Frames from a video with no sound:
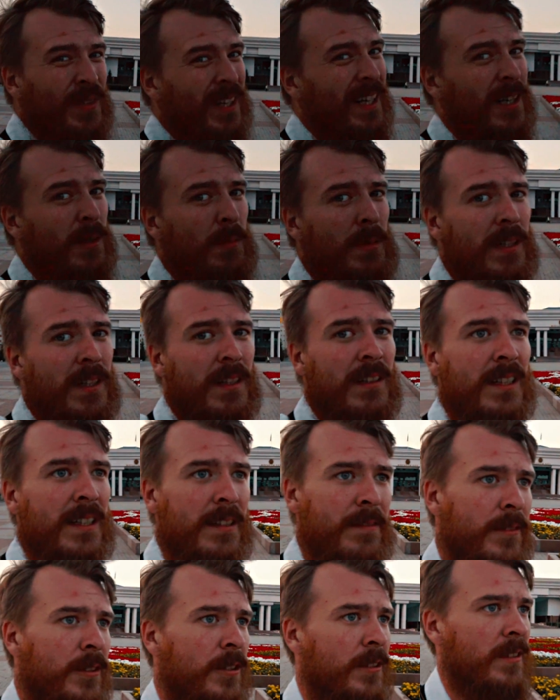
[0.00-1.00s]
terribly ugly
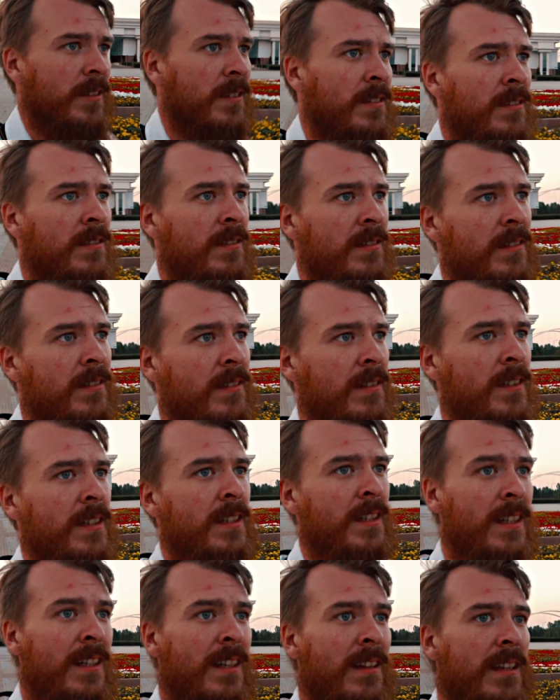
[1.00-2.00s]
for
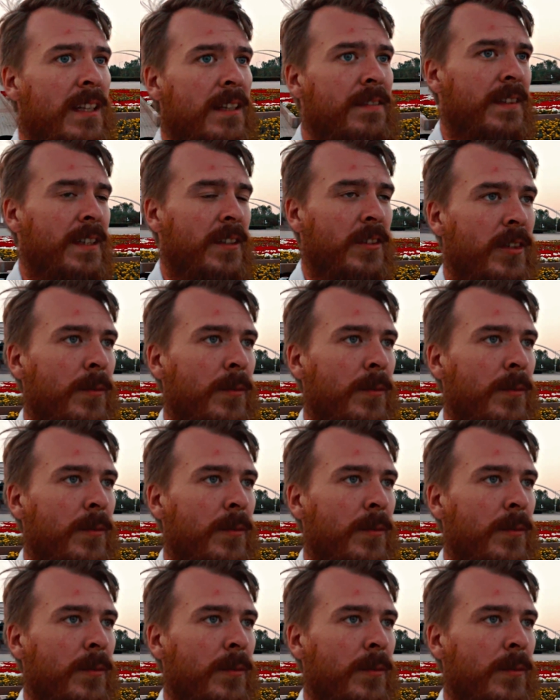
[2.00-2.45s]
lifting